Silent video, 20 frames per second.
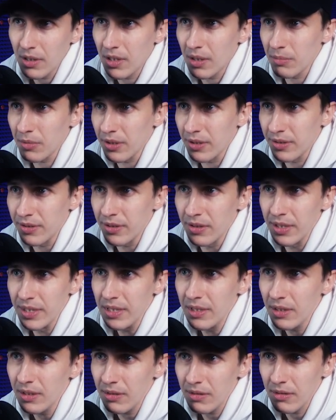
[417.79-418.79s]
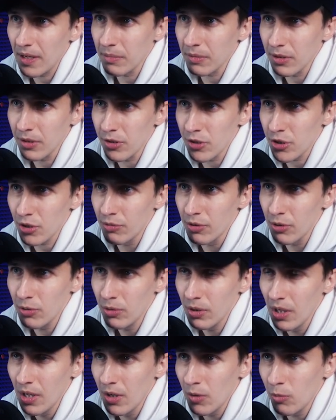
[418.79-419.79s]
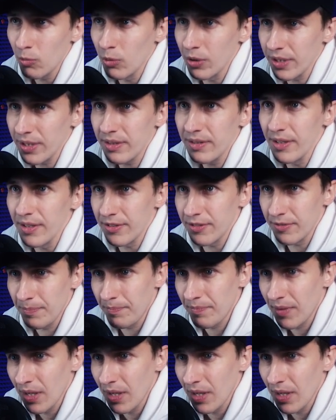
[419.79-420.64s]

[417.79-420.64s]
I'm gonna delete it and I'm gonna show you what it does.